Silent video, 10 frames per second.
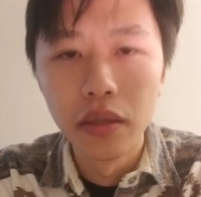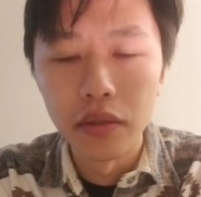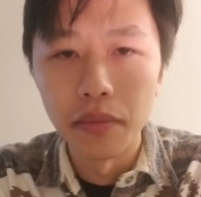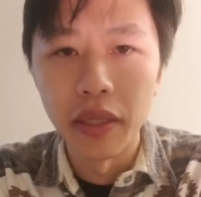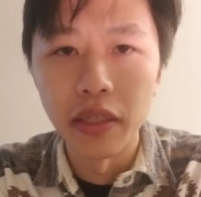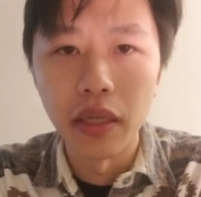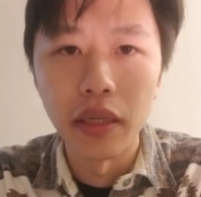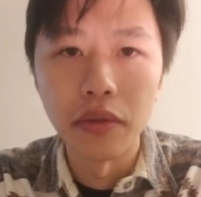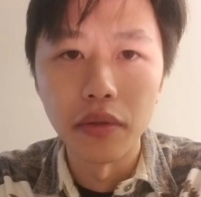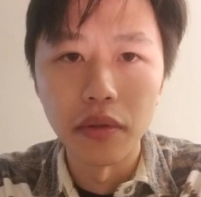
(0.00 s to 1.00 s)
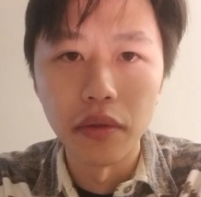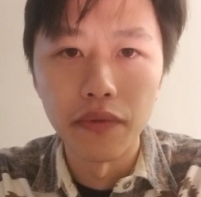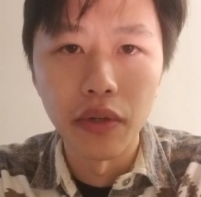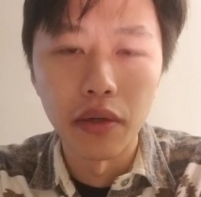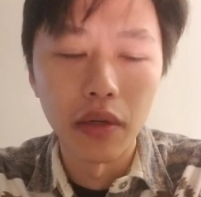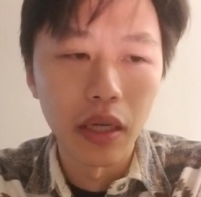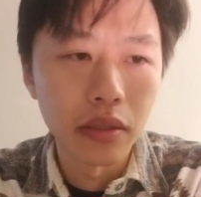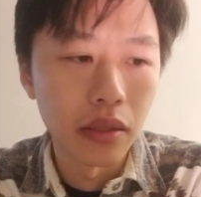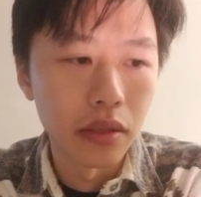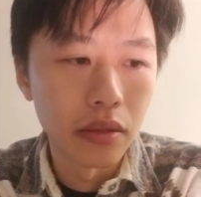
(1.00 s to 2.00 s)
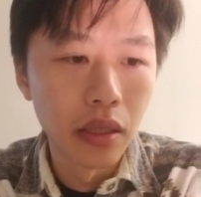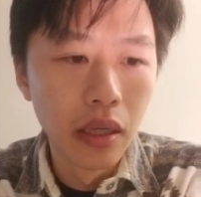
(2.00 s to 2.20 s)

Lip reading: to maintain your federal assets.